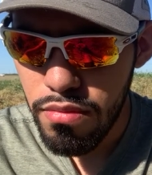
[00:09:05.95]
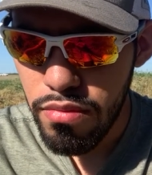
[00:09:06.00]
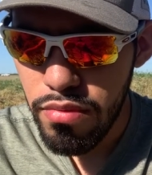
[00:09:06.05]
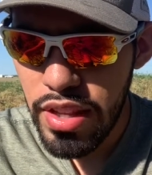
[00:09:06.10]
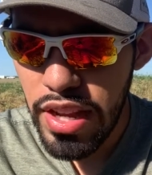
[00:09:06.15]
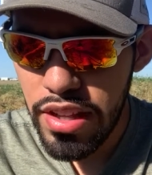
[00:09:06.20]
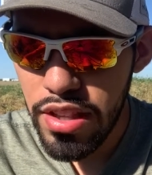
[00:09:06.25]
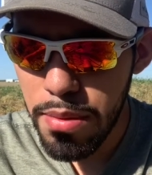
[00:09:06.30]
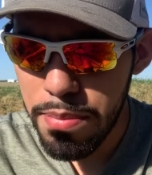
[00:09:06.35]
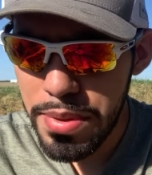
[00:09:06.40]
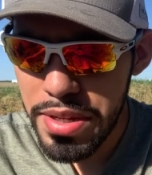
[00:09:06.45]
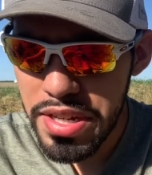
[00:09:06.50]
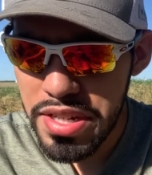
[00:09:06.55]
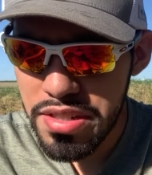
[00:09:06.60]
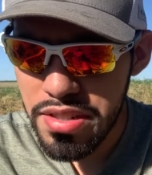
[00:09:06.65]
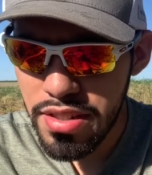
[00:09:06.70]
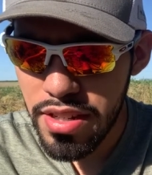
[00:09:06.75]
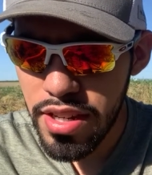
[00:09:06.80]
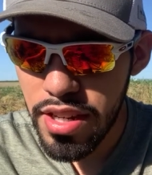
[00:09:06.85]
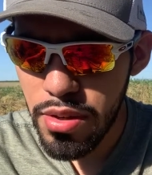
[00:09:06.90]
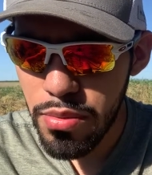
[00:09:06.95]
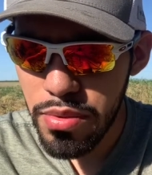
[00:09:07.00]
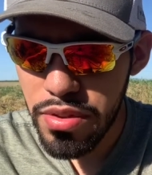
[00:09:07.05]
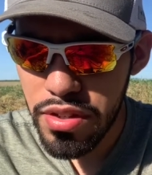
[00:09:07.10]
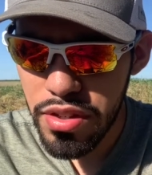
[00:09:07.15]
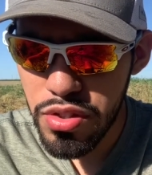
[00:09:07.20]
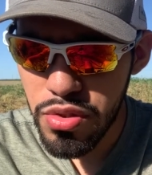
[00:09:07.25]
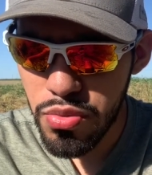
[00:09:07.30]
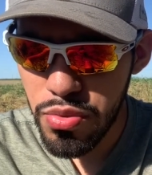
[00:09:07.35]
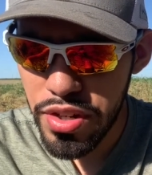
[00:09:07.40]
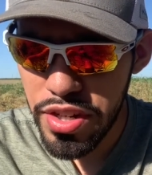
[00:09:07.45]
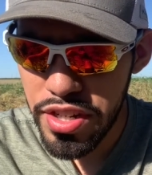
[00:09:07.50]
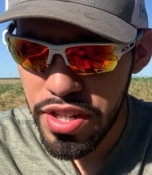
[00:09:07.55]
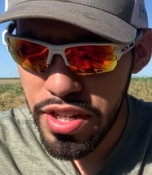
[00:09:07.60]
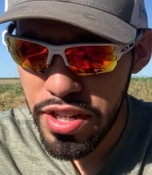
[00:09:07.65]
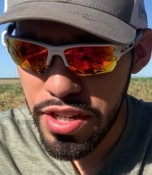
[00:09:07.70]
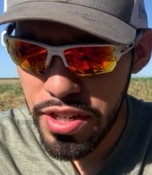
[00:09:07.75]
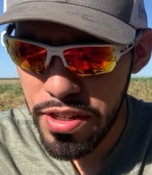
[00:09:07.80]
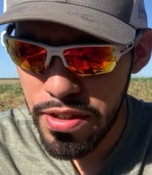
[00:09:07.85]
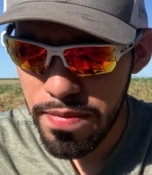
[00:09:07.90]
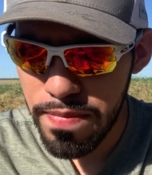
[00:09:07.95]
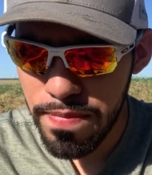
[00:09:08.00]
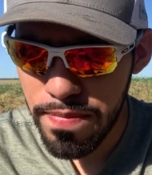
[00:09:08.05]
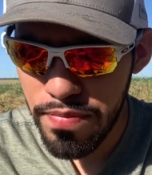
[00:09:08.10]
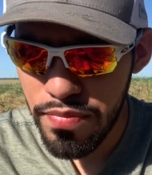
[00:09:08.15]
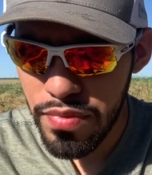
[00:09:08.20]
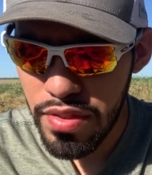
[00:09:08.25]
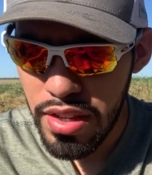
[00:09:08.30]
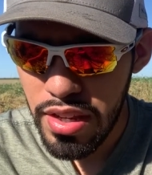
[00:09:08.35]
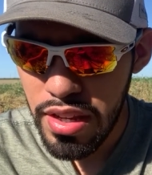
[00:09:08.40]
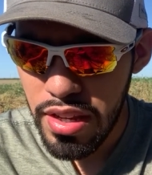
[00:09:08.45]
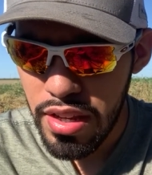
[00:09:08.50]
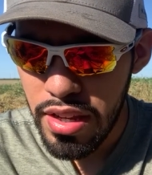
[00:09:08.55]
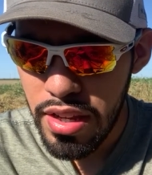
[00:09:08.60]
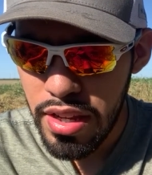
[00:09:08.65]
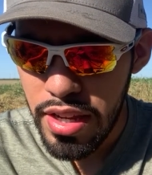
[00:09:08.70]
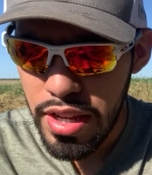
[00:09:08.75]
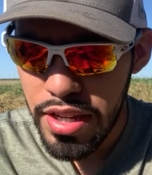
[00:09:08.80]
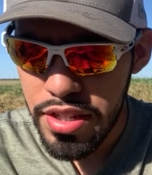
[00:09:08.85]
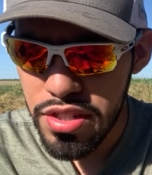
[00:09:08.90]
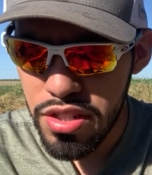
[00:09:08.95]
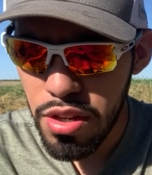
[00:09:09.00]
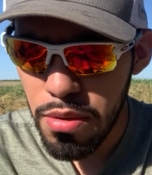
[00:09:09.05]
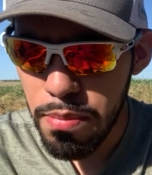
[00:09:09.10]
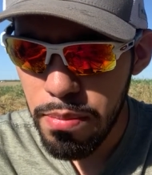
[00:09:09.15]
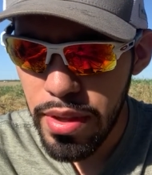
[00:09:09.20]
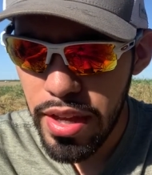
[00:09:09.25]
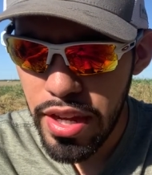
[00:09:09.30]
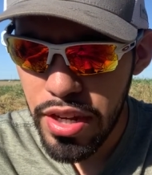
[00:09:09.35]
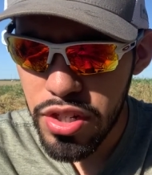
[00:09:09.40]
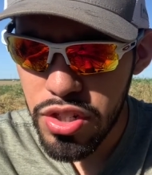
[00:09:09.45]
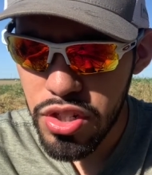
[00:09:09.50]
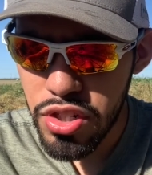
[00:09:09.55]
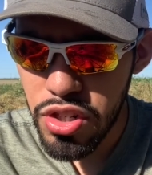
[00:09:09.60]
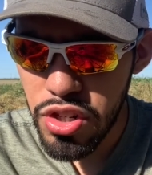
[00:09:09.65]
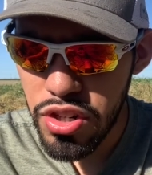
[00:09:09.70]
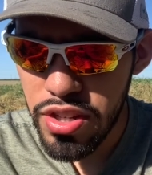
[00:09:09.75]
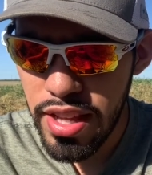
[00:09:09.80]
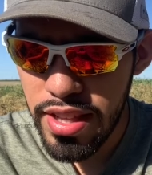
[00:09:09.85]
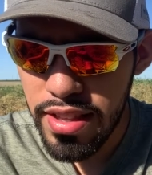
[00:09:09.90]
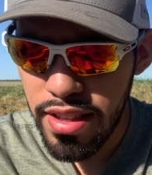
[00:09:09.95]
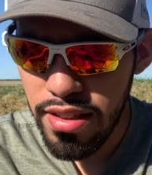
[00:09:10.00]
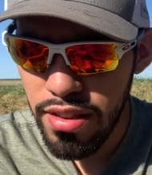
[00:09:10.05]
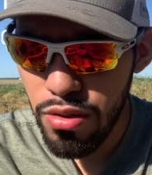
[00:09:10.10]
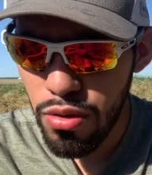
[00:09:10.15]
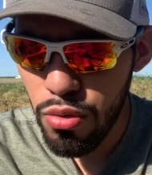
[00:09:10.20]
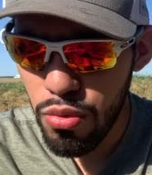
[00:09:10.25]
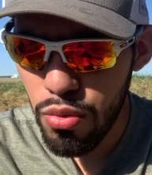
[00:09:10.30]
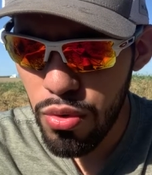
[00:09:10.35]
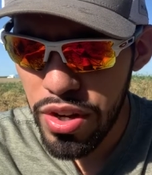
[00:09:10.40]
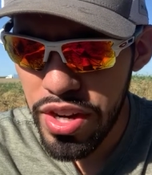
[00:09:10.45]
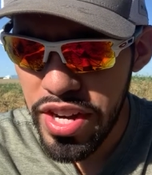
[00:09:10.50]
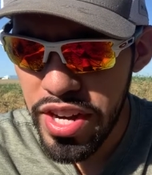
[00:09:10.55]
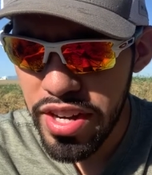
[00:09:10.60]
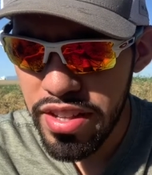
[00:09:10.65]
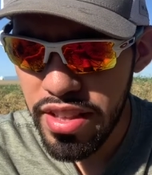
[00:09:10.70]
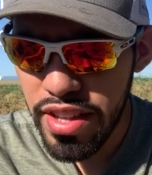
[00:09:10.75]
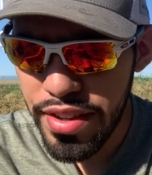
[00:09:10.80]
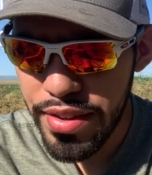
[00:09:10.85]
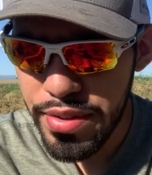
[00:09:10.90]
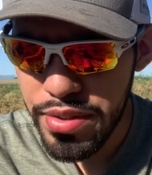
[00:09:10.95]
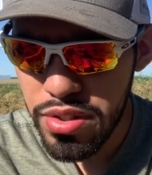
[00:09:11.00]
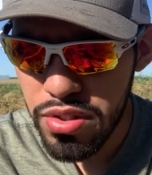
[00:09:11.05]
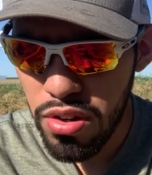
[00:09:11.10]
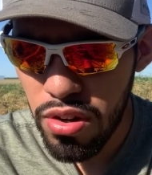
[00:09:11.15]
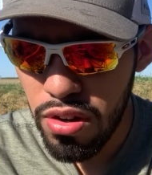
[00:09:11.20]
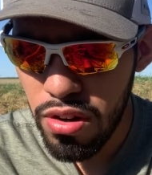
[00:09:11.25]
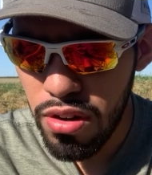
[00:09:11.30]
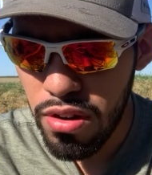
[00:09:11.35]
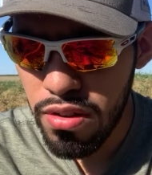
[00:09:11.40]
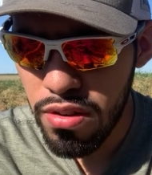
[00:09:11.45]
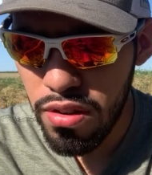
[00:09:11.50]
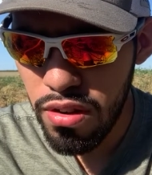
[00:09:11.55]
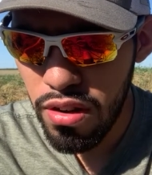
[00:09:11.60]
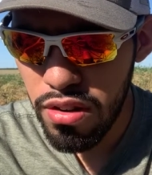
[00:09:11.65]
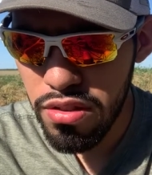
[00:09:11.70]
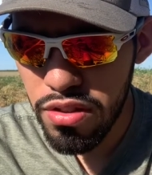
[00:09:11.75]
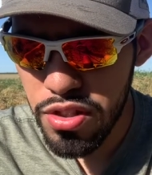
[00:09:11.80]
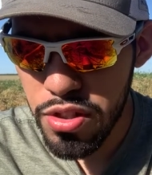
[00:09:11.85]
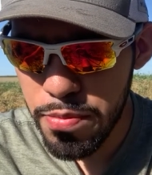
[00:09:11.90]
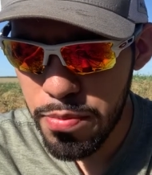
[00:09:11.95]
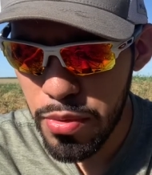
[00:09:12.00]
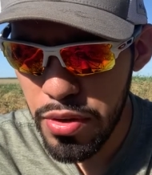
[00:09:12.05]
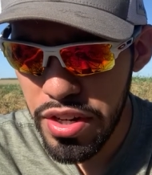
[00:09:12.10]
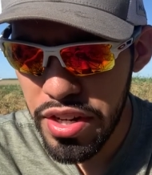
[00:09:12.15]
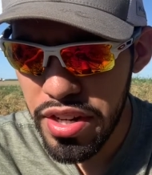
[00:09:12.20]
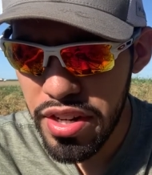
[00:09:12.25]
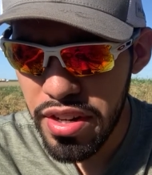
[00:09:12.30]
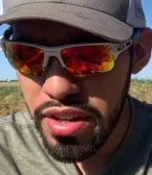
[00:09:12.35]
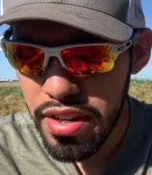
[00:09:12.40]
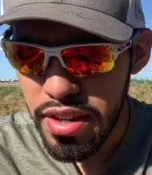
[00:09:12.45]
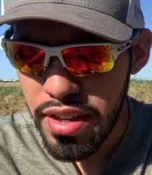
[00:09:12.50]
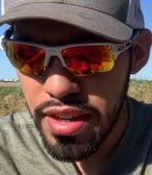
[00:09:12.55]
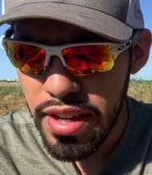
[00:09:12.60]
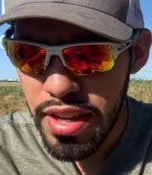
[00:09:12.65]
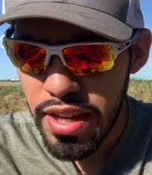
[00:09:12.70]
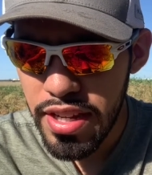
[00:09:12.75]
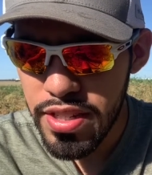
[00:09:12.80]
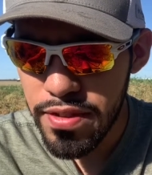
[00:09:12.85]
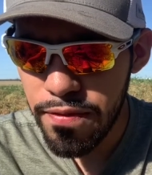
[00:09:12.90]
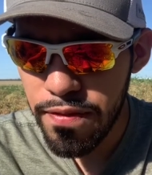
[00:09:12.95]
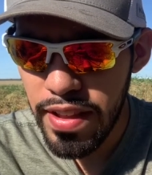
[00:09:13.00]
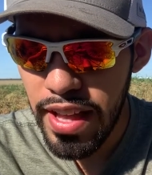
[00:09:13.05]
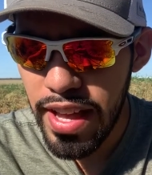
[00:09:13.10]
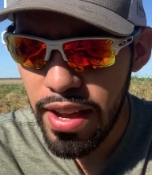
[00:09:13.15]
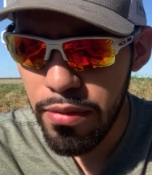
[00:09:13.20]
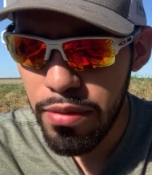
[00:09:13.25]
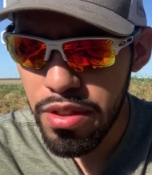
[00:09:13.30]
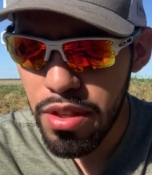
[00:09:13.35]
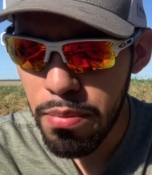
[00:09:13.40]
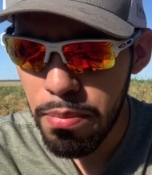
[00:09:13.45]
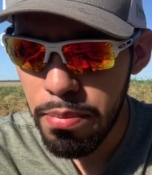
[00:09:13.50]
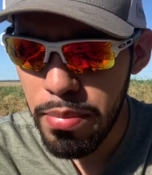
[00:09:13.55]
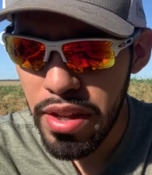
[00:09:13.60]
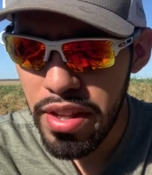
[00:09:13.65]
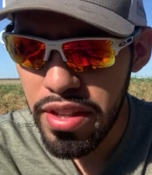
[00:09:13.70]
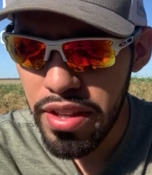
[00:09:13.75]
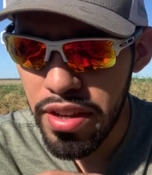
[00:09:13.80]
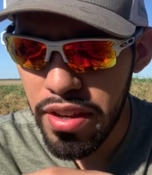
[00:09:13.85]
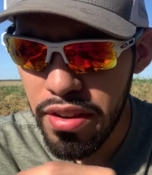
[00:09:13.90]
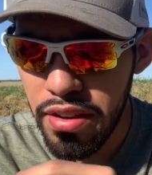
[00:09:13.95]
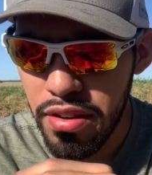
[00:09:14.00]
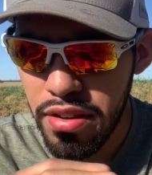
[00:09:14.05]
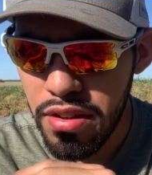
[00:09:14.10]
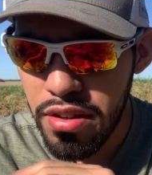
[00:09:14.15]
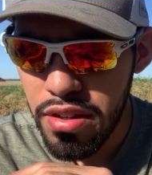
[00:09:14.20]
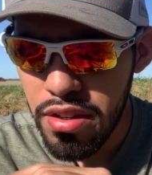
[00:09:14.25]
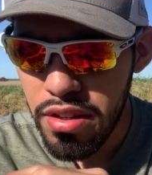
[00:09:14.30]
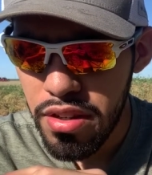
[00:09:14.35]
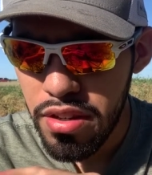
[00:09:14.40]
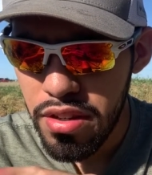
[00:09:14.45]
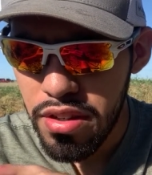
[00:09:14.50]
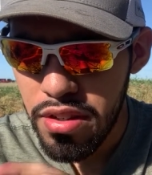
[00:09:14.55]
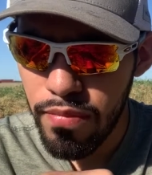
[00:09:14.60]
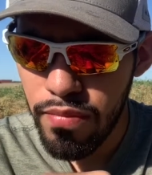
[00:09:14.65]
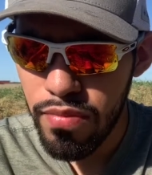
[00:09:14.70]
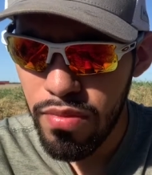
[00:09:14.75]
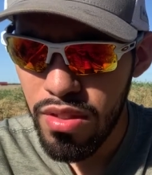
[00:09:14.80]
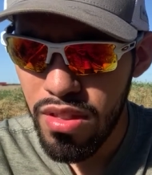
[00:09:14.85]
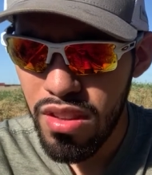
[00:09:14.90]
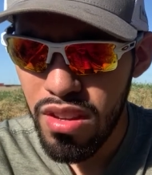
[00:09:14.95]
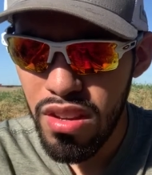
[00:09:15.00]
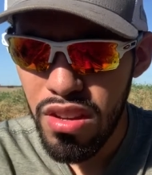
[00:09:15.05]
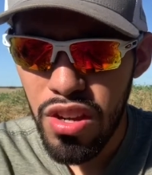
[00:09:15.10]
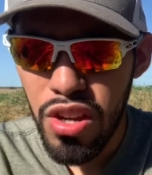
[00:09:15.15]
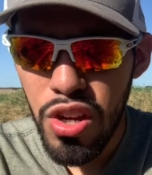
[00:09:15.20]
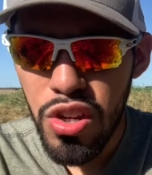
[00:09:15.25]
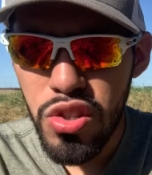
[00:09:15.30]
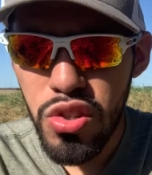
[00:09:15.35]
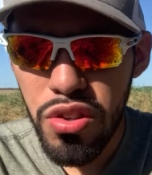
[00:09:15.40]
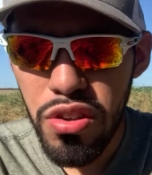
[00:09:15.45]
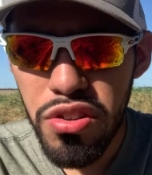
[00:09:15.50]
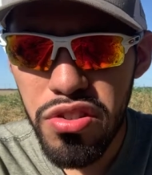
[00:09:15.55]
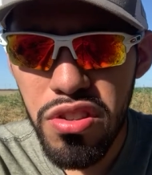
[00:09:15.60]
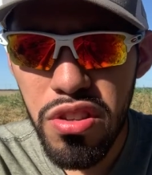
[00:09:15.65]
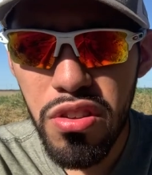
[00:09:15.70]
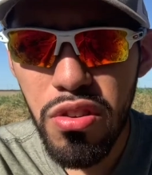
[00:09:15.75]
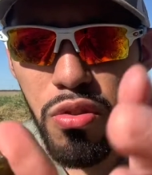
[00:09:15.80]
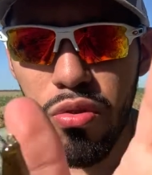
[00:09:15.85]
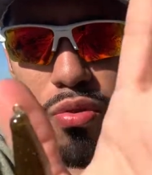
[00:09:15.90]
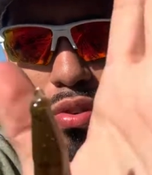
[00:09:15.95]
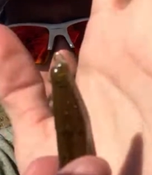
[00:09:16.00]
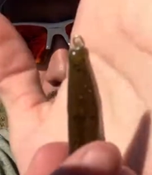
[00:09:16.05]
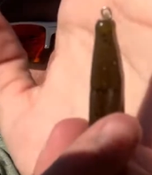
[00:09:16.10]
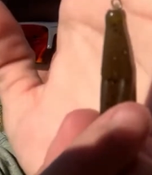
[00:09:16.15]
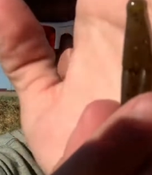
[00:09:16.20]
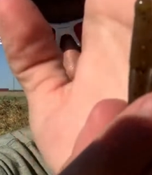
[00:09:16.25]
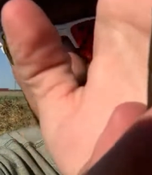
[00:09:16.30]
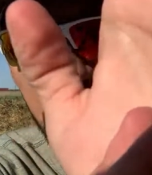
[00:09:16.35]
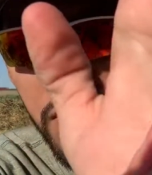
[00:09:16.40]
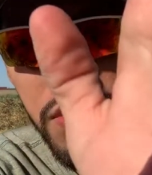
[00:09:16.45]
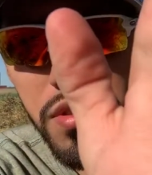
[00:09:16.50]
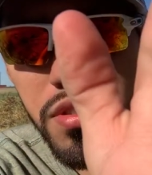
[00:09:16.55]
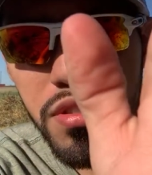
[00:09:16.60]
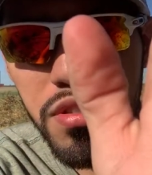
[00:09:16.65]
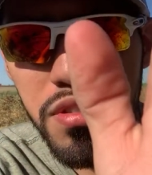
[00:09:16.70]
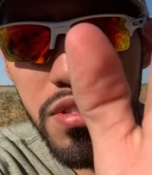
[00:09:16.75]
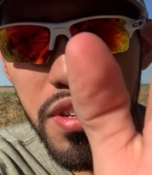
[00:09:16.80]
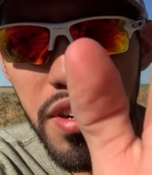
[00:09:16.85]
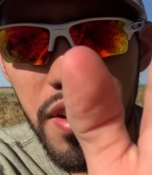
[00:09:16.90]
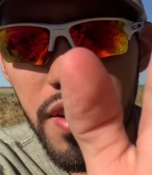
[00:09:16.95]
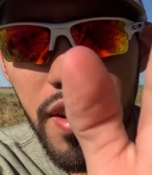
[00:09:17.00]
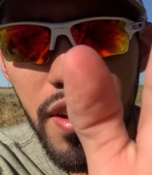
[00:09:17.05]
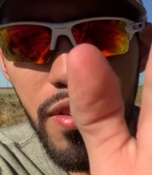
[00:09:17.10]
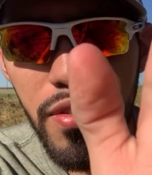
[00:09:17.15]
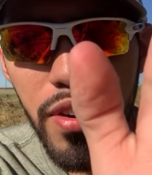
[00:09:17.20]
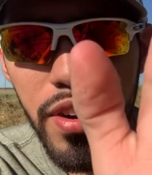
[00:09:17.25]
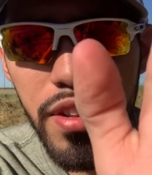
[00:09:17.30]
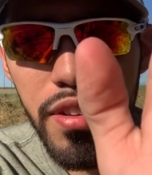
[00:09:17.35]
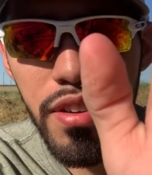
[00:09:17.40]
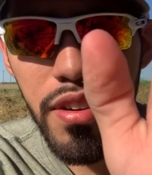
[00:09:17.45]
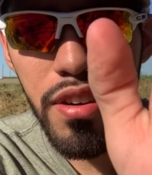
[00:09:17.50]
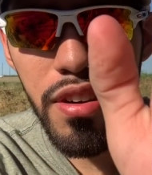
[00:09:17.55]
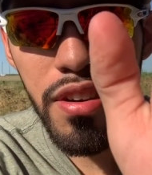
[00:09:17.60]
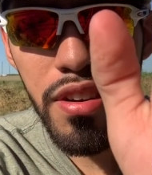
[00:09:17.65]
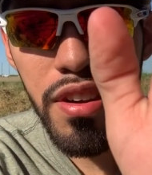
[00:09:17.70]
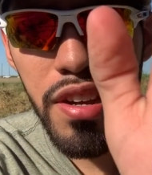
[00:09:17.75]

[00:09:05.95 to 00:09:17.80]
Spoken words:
Now the biggest key with this rig here is to make sure that the little ring that you saw on the spring is flat with the belly. So there's a little ring that you see sticking out right there.